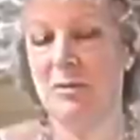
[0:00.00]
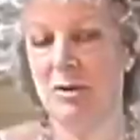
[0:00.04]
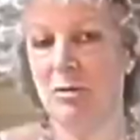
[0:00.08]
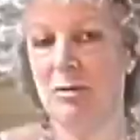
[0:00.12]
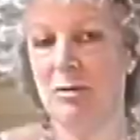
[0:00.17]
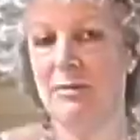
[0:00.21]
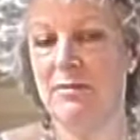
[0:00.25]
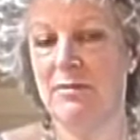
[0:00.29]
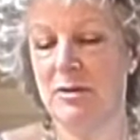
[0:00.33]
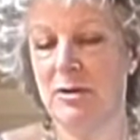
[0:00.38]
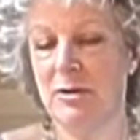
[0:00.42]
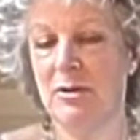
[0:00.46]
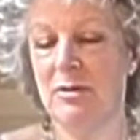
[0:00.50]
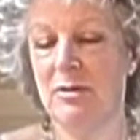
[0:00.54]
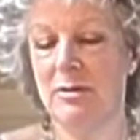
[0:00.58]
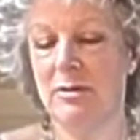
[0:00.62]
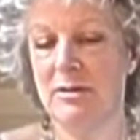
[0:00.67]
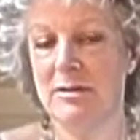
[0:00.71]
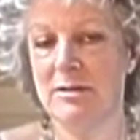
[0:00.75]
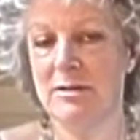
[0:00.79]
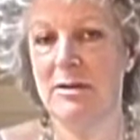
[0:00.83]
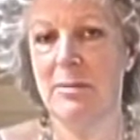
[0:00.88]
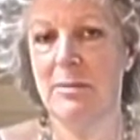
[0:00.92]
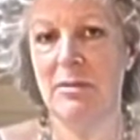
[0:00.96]
you'll have
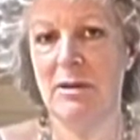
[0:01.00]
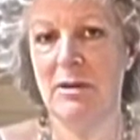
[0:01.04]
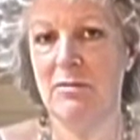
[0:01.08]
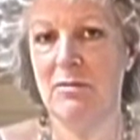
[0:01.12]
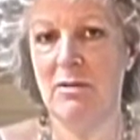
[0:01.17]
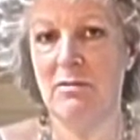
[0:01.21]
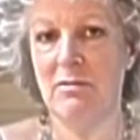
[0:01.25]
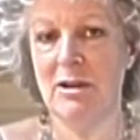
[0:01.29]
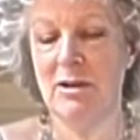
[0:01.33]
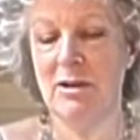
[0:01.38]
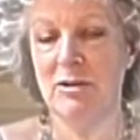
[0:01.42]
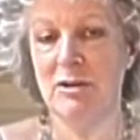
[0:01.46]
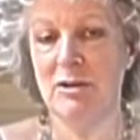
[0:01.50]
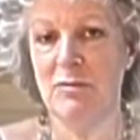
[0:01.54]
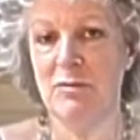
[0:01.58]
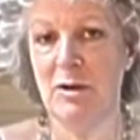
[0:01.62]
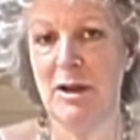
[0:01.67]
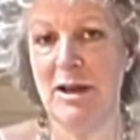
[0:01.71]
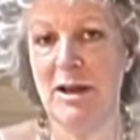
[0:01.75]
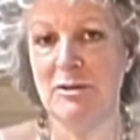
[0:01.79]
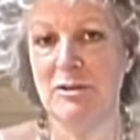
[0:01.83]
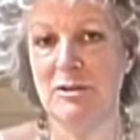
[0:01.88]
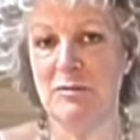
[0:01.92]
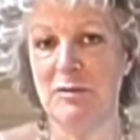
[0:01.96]
got something very
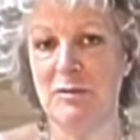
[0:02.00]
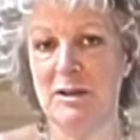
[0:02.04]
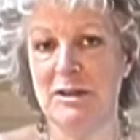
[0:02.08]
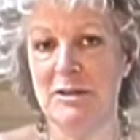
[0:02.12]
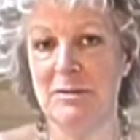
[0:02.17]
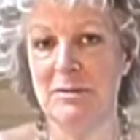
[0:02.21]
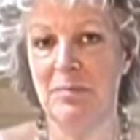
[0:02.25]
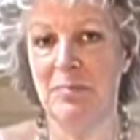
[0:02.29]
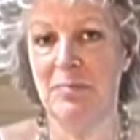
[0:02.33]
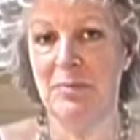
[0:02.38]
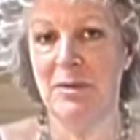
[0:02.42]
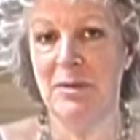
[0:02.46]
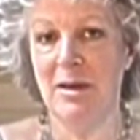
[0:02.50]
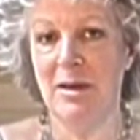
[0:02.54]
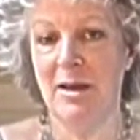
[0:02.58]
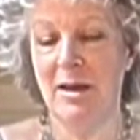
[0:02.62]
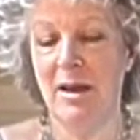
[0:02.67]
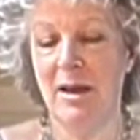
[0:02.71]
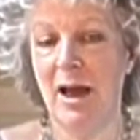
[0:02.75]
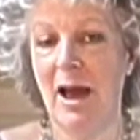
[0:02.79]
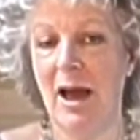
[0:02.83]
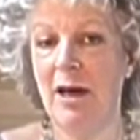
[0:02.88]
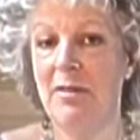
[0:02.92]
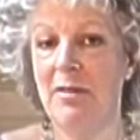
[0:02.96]
useful out of it.
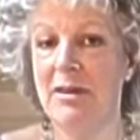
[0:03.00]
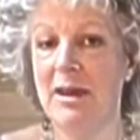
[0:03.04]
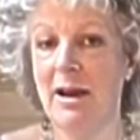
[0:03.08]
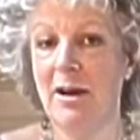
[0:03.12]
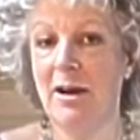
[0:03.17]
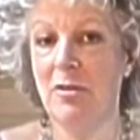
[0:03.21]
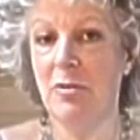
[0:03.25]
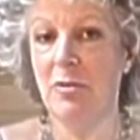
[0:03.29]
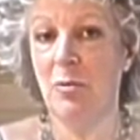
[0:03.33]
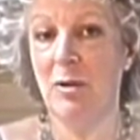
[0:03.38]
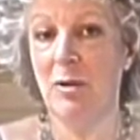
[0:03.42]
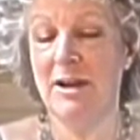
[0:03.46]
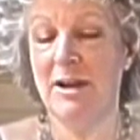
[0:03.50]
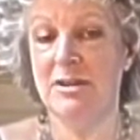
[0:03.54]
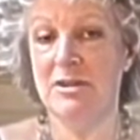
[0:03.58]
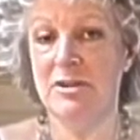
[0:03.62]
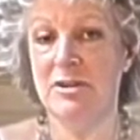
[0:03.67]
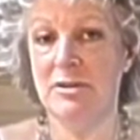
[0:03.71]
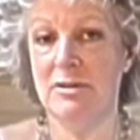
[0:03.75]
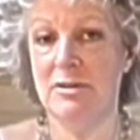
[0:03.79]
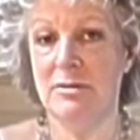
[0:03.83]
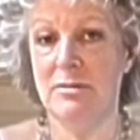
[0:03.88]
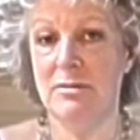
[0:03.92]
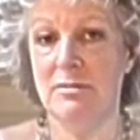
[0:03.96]
And the other way
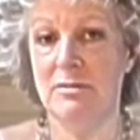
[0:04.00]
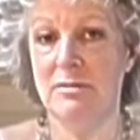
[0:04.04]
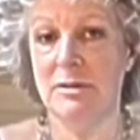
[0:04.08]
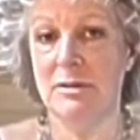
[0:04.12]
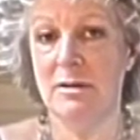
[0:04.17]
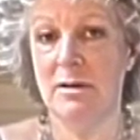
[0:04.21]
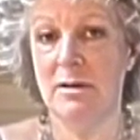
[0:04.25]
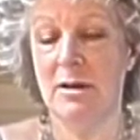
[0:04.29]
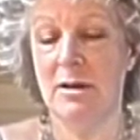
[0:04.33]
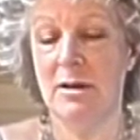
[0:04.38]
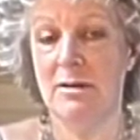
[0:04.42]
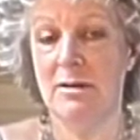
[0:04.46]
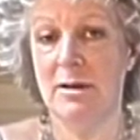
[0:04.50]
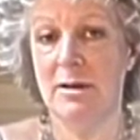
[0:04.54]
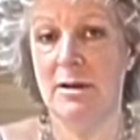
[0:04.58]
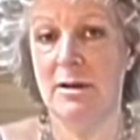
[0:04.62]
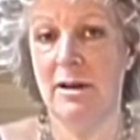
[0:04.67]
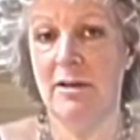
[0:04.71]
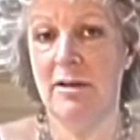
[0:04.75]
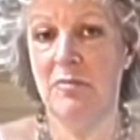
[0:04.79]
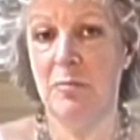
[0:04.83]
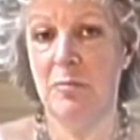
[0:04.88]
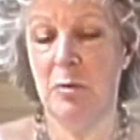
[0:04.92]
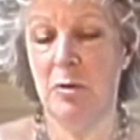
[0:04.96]
to use the
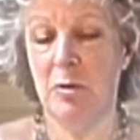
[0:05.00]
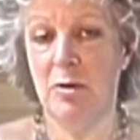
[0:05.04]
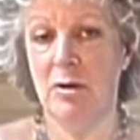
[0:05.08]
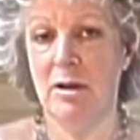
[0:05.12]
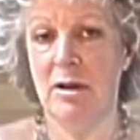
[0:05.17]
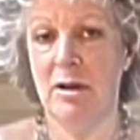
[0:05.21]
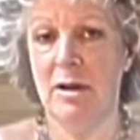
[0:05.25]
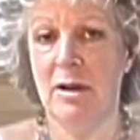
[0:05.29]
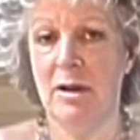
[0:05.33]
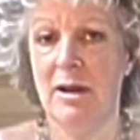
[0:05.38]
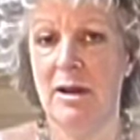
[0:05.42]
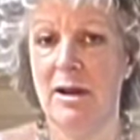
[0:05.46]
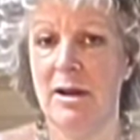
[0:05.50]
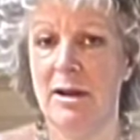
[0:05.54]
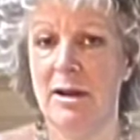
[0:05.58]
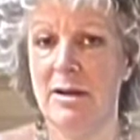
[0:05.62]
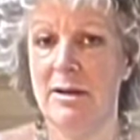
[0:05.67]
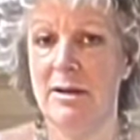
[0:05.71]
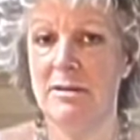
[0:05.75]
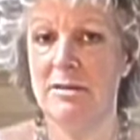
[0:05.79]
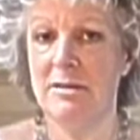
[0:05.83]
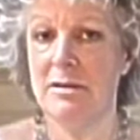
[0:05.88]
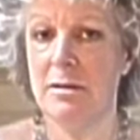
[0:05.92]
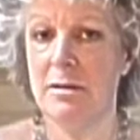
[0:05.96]
life book
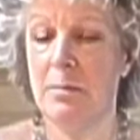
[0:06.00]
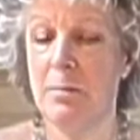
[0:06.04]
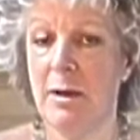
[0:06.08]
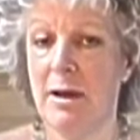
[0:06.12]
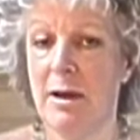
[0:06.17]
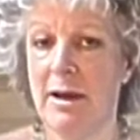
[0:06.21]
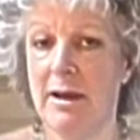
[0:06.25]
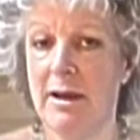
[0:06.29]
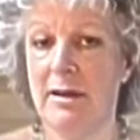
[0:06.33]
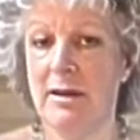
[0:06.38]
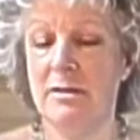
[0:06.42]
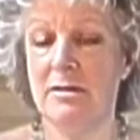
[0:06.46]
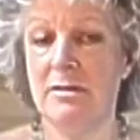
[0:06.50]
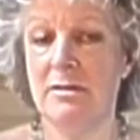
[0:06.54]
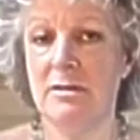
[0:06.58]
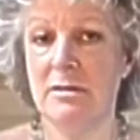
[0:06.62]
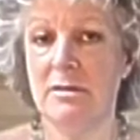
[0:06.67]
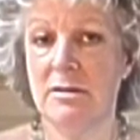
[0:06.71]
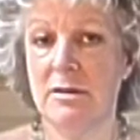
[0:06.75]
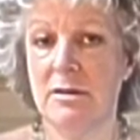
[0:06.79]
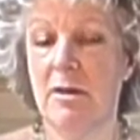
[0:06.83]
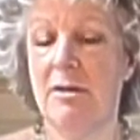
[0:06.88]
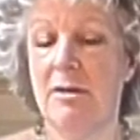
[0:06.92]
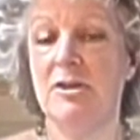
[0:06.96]
is by
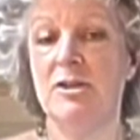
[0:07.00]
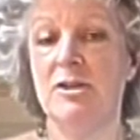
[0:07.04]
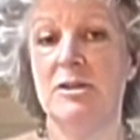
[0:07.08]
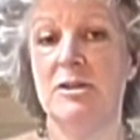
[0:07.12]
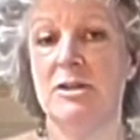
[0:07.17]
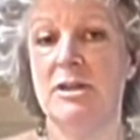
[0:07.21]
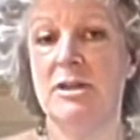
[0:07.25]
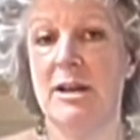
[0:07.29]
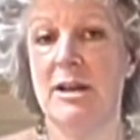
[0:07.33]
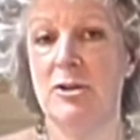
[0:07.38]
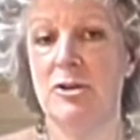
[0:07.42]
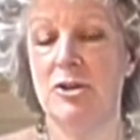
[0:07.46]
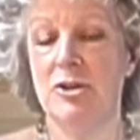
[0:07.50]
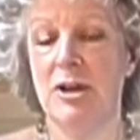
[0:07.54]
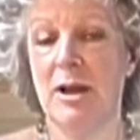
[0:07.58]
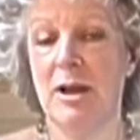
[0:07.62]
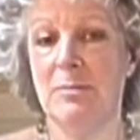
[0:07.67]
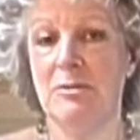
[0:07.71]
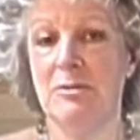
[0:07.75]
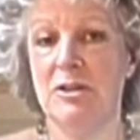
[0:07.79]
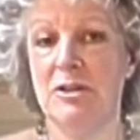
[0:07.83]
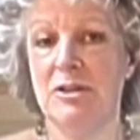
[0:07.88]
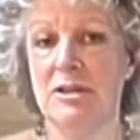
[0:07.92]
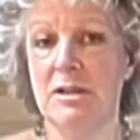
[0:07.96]
going to the 10
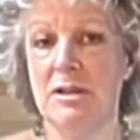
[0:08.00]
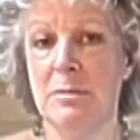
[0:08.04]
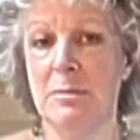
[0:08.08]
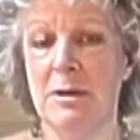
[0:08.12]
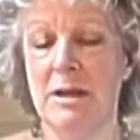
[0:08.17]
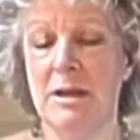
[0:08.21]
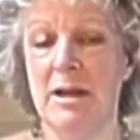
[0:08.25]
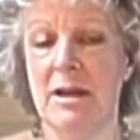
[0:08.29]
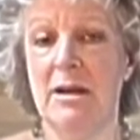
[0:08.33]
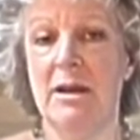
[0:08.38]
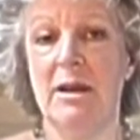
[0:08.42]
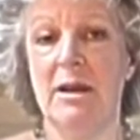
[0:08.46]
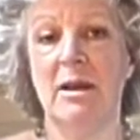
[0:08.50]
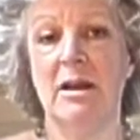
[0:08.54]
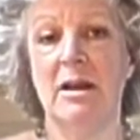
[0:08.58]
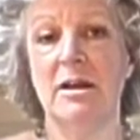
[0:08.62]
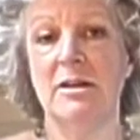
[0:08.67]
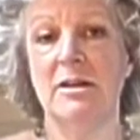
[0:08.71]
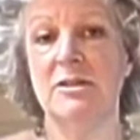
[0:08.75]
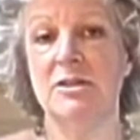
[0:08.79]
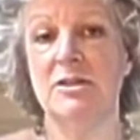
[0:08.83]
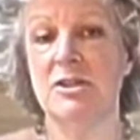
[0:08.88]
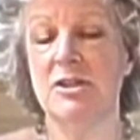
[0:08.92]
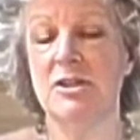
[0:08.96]
chapters at the beginning
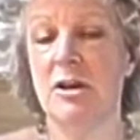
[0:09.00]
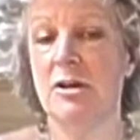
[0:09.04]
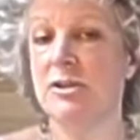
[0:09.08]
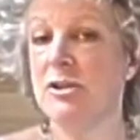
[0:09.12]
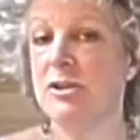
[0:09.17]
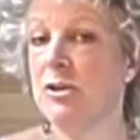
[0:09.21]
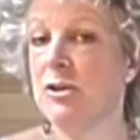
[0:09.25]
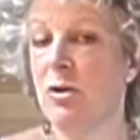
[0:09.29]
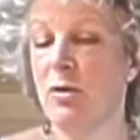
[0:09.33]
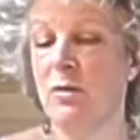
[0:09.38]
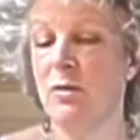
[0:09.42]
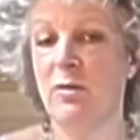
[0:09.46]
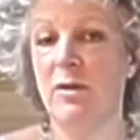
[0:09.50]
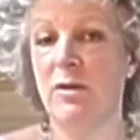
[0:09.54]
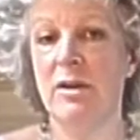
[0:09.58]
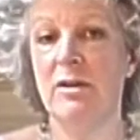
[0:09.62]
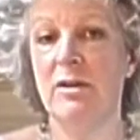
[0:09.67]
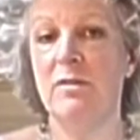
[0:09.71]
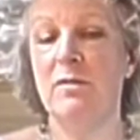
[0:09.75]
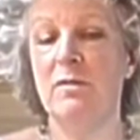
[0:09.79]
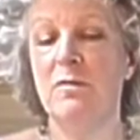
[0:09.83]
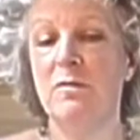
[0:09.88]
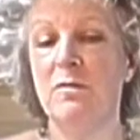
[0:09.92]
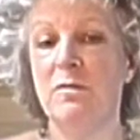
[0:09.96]
and starting off
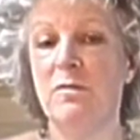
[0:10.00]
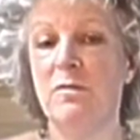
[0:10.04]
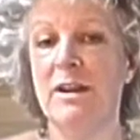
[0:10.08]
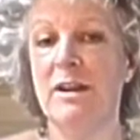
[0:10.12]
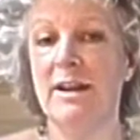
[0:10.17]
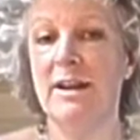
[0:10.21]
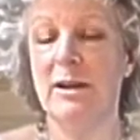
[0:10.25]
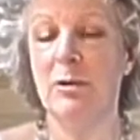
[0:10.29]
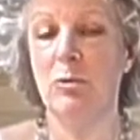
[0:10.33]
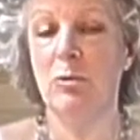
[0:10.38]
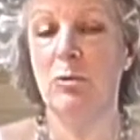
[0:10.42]
and feeling